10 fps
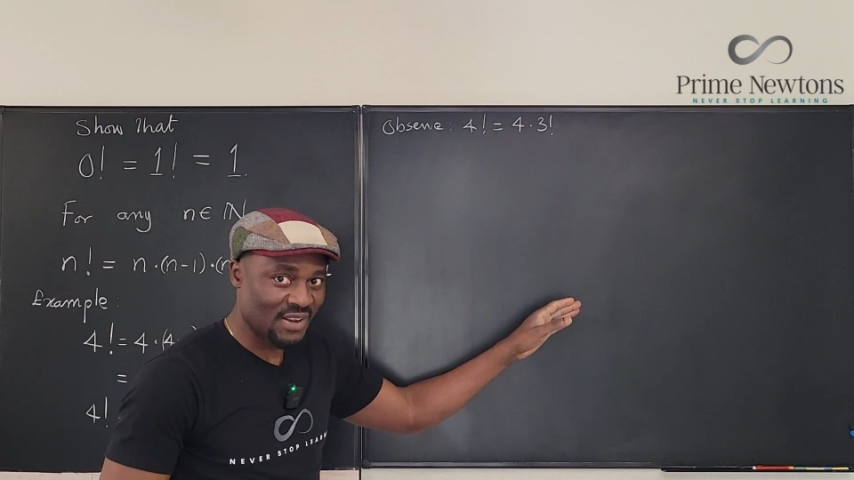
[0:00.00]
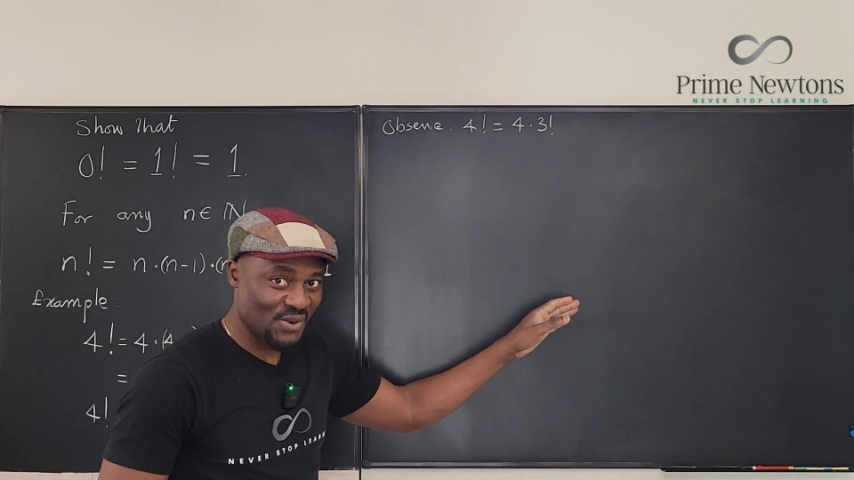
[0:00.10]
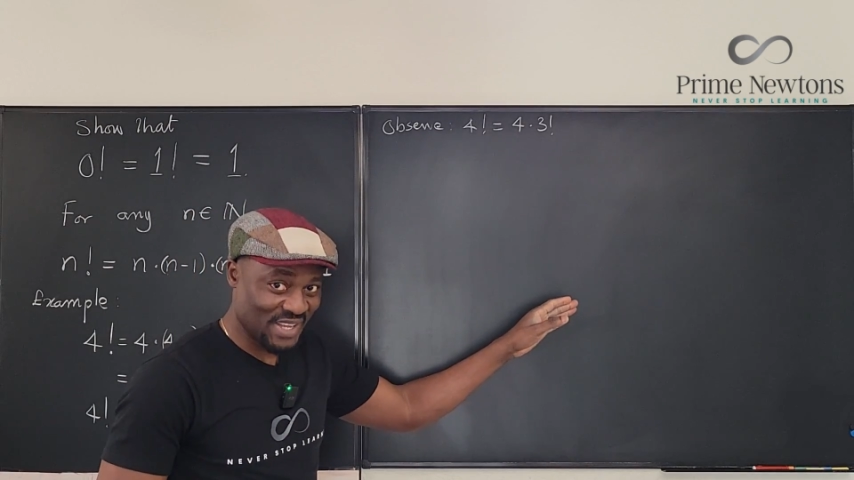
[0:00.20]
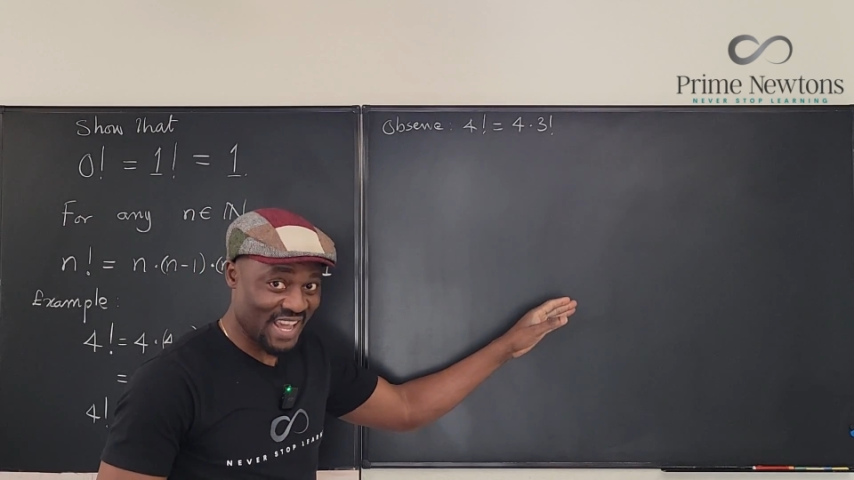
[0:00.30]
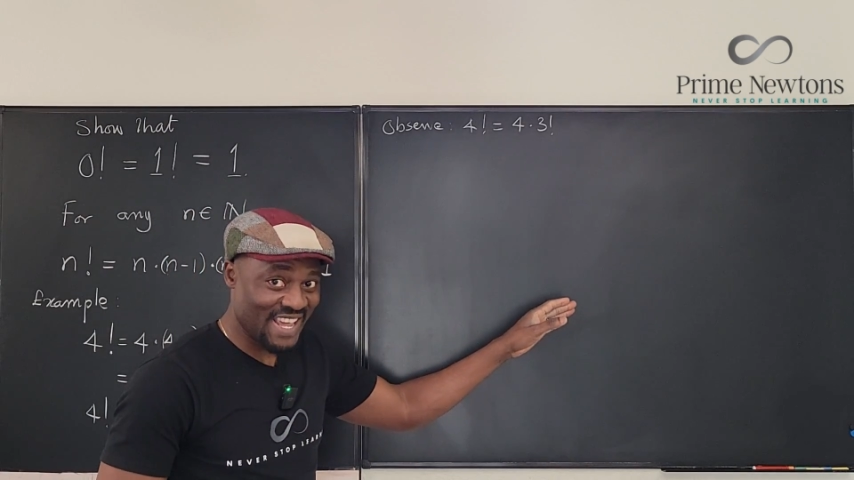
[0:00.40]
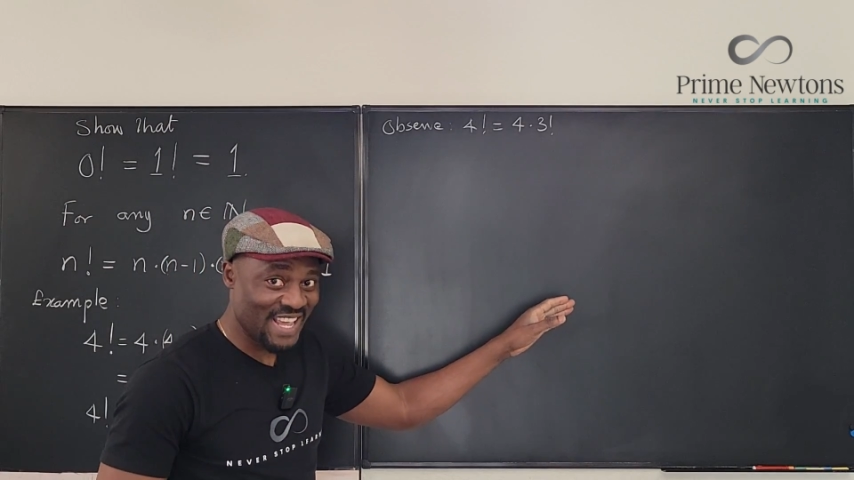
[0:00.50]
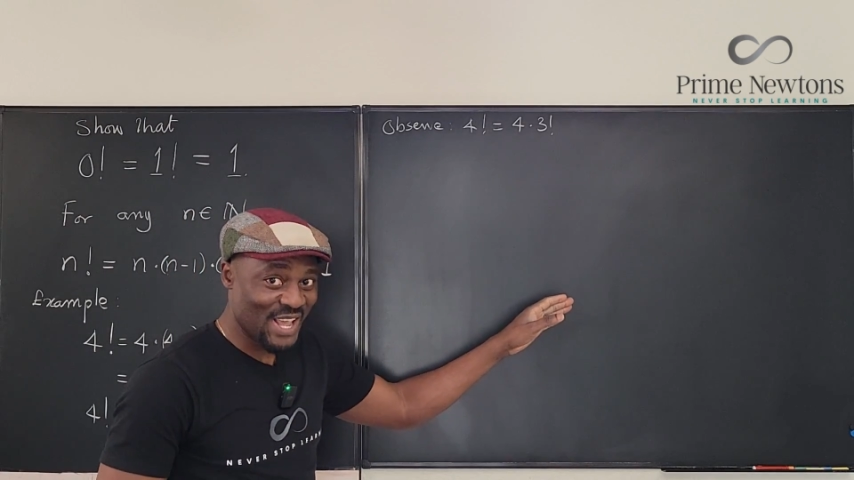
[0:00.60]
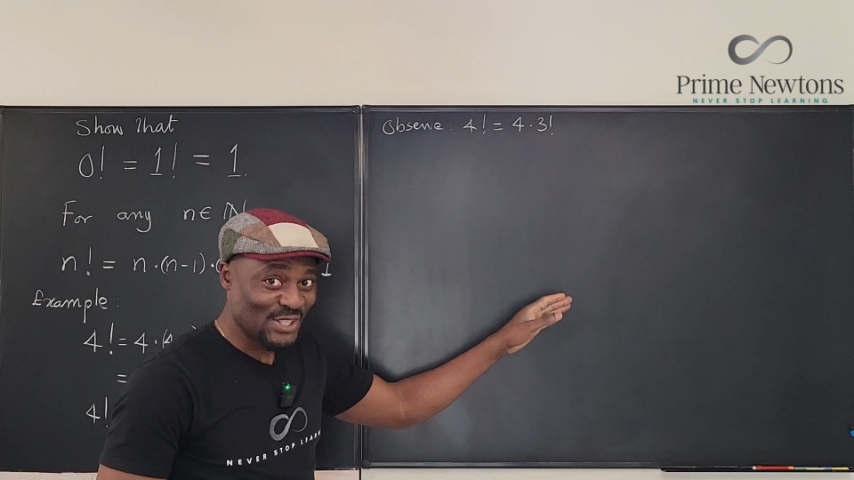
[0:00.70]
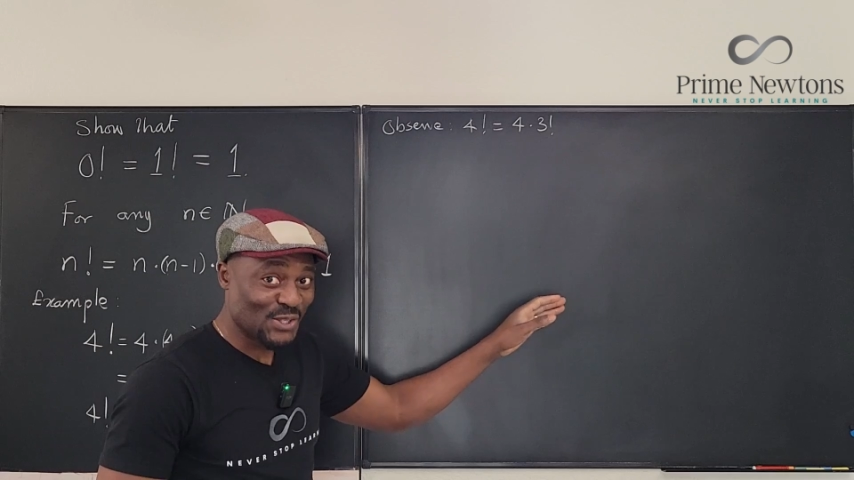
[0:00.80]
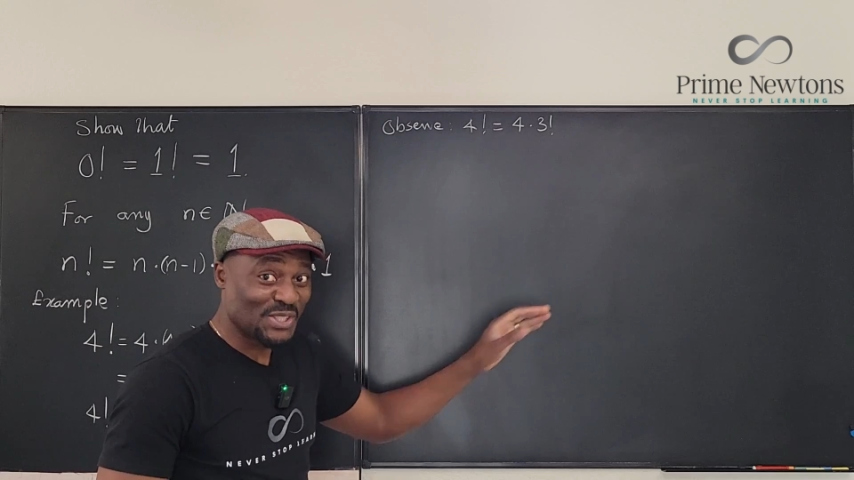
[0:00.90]
Okay?
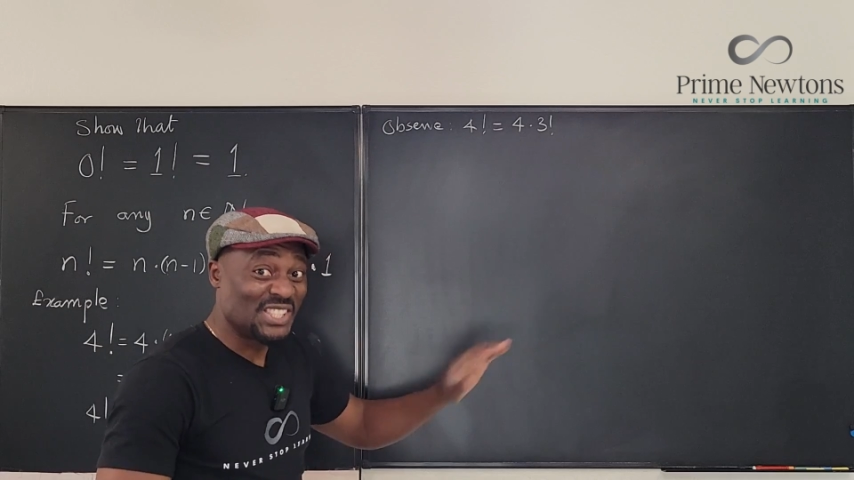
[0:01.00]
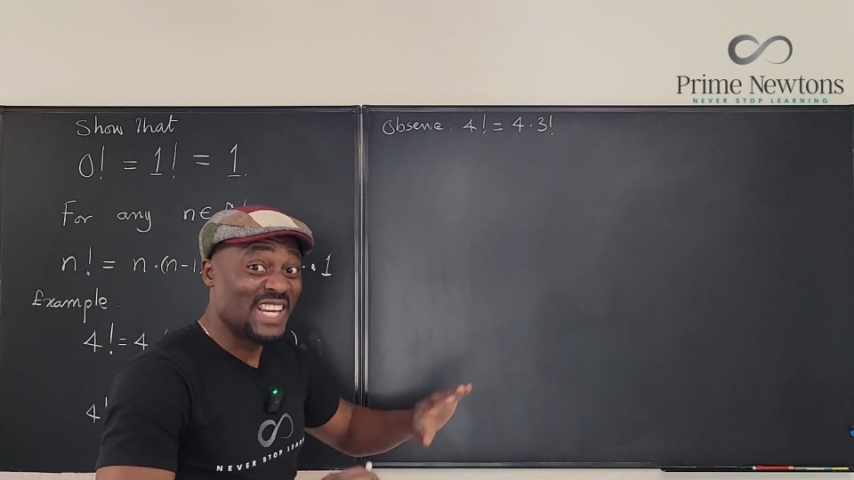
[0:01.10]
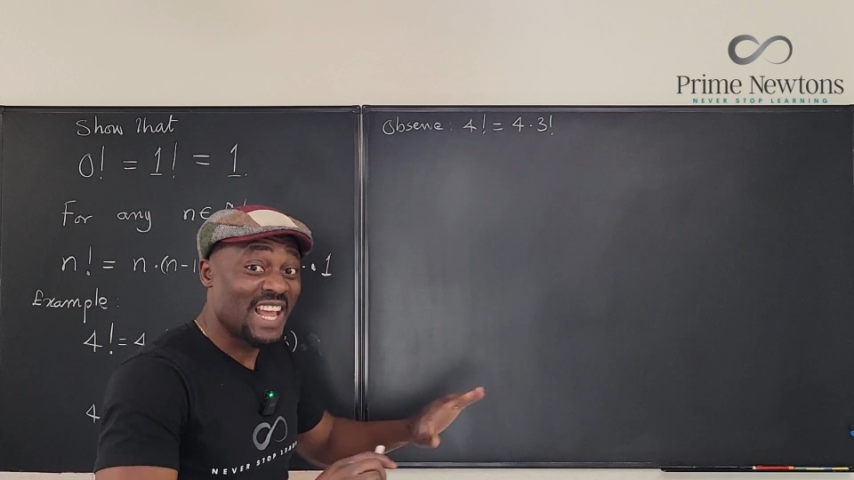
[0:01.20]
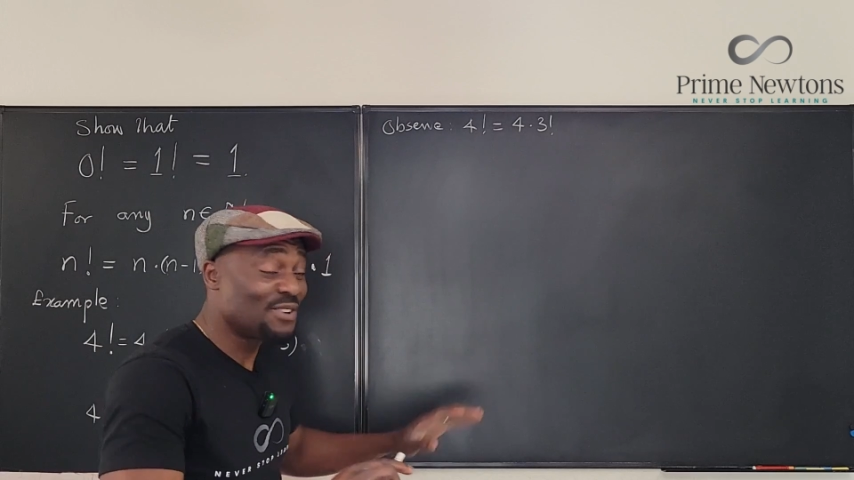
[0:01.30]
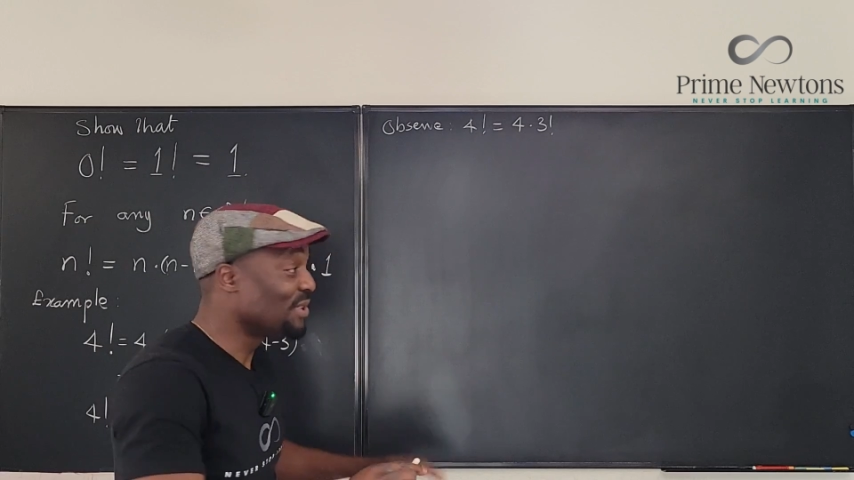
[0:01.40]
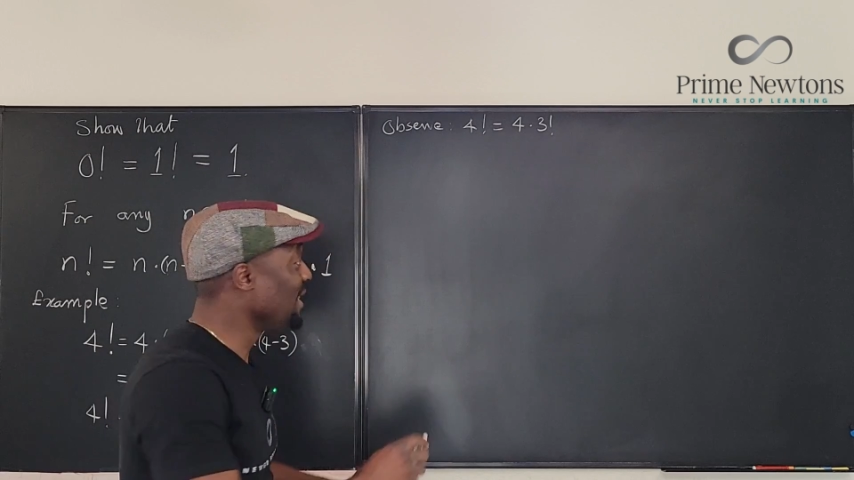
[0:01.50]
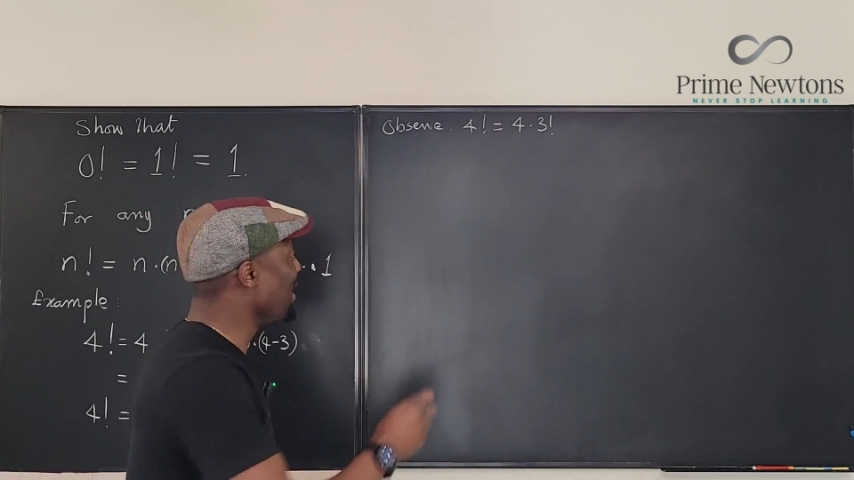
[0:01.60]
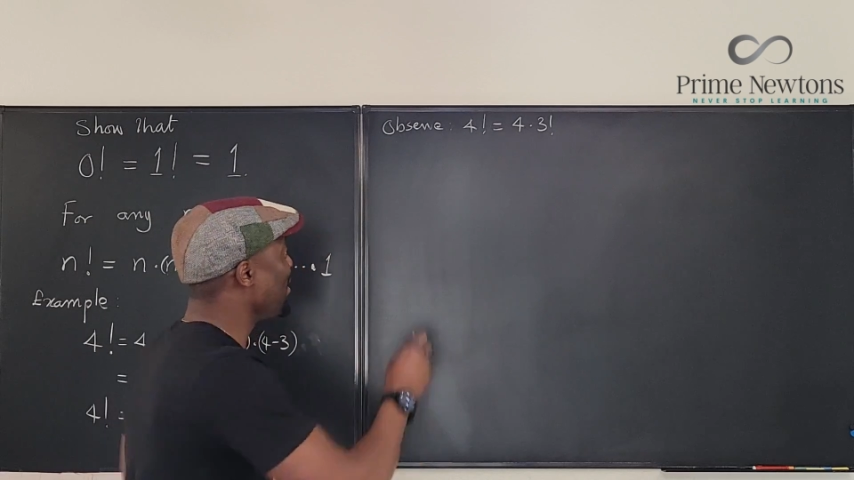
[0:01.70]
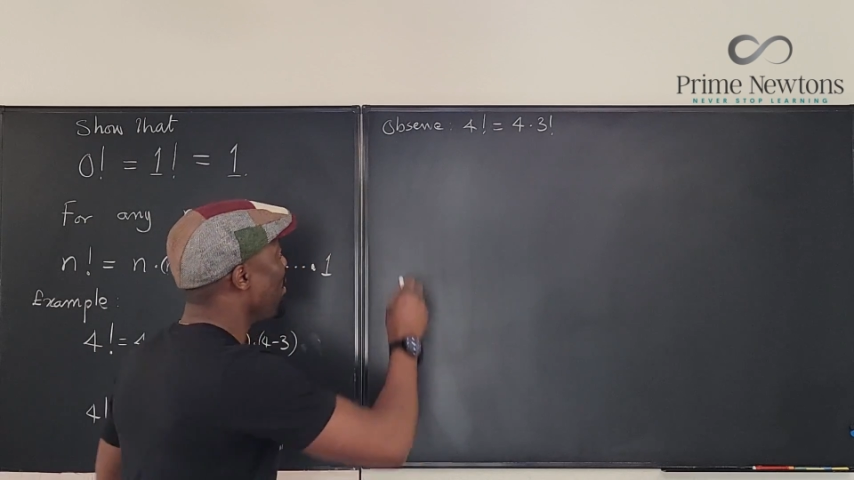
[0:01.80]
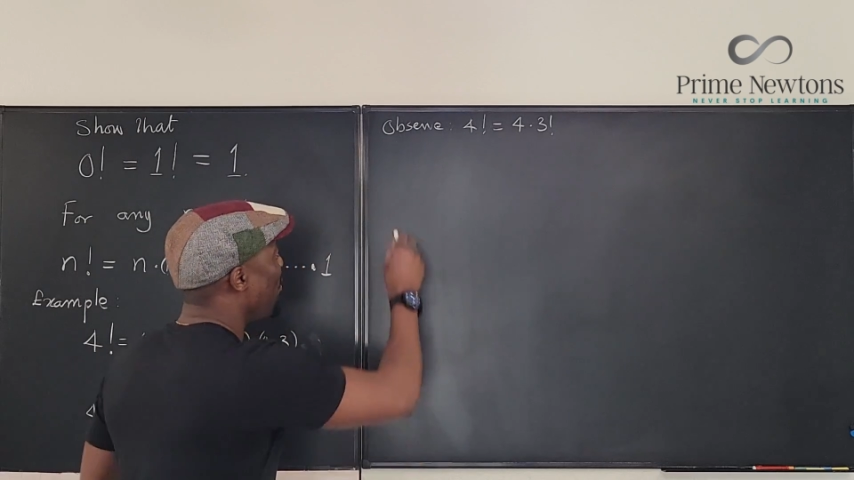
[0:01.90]
So
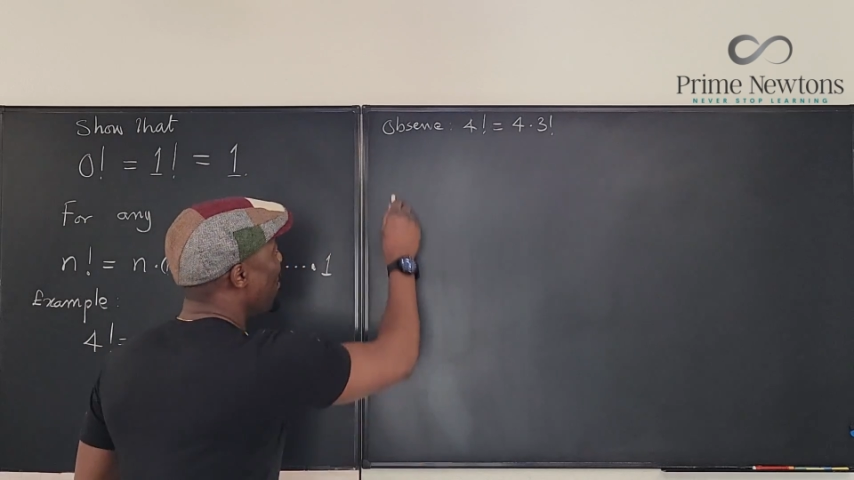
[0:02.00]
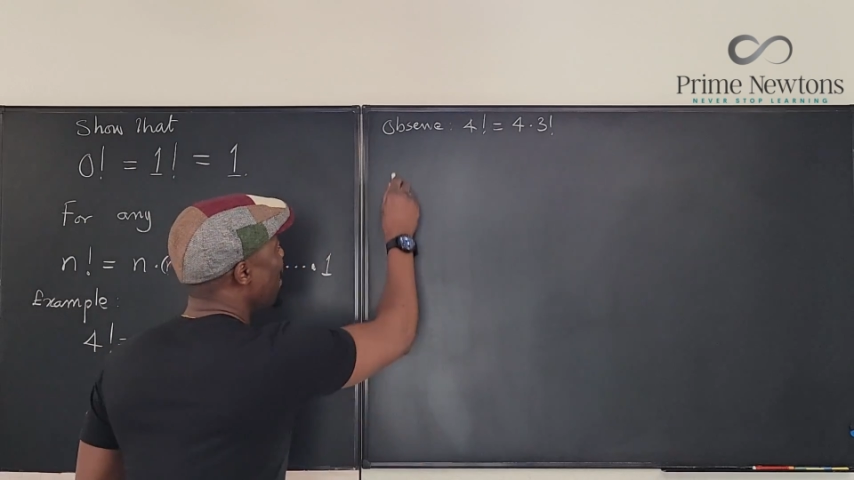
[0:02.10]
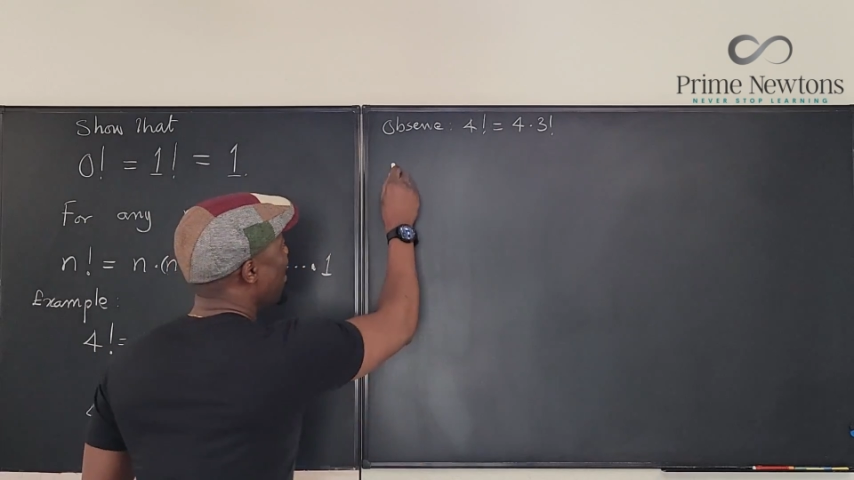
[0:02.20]
generally, we